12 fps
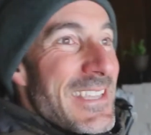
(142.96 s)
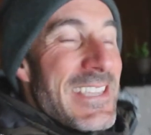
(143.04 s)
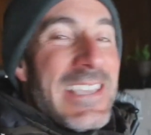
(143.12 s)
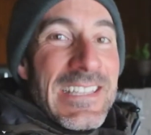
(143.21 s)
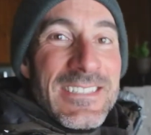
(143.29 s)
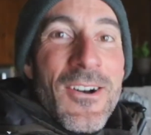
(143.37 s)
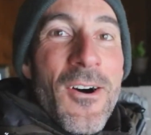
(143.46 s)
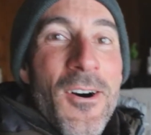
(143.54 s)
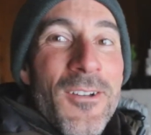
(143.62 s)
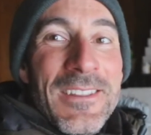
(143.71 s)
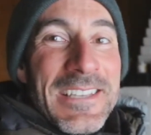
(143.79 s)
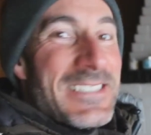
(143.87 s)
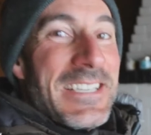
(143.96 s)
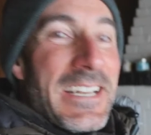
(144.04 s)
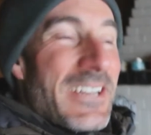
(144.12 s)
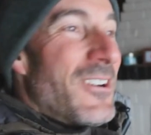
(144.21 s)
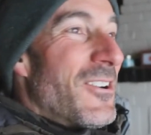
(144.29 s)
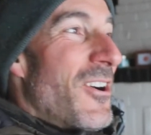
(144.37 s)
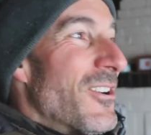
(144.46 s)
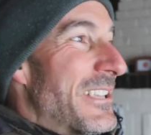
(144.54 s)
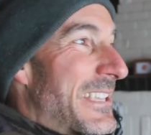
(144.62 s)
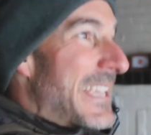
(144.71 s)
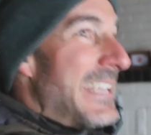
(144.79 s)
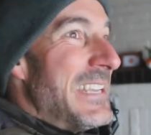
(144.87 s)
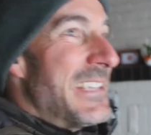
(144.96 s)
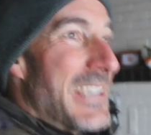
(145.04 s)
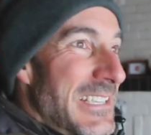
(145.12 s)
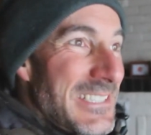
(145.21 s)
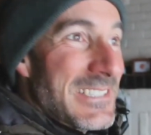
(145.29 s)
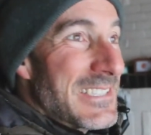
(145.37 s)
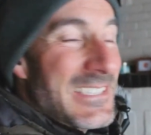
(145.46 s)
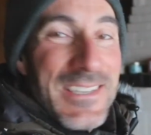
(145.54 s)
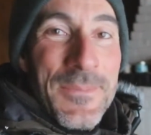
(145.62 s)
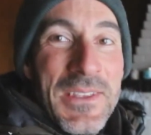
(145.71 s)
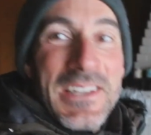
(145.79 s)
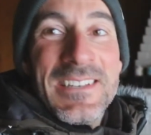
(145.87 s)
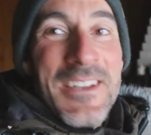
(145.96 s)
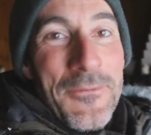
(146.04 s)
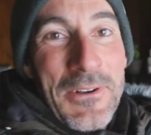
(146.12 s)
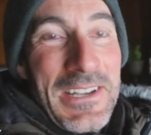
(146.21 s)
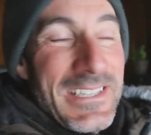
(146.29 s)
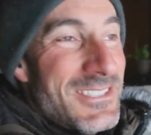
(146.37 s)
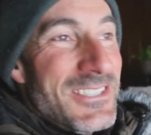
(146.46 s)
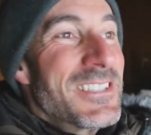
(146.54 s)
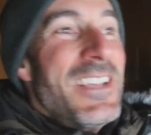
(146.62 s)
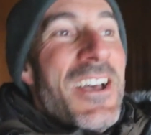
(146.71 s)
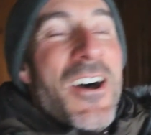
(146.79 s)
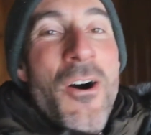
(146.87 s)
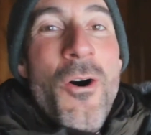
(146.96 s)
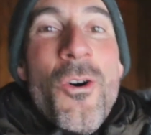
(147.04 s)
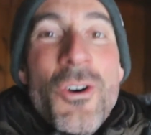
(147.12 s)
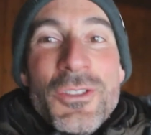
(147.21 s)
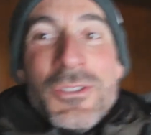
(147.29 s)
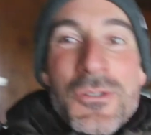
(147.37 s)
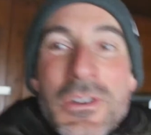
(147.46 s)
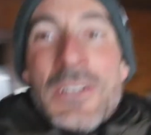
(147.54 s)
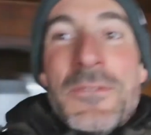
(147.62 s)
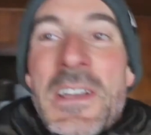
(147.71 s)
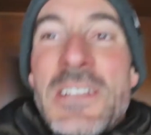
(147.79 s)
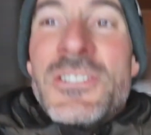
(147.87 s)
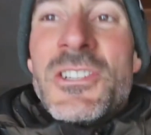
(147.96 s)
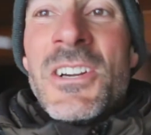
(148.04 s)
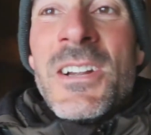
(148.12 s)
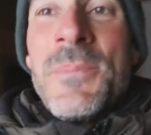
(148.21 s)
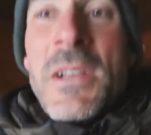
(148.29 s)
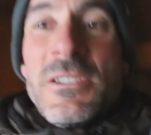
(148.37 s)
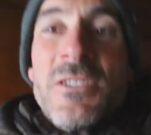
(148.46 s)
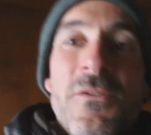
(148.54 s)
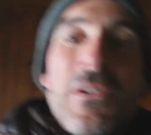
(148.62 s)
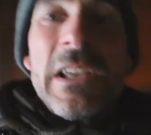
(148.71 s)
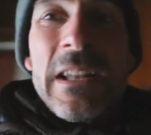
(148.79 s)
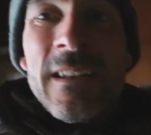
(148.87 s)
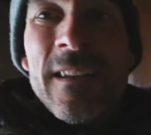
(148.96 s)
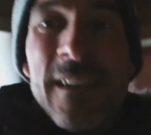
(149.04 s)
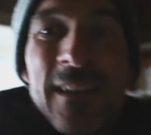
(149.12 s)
he gets all excited, all giddy, because it's something different. It's just a whole new adventure. Not sure if we can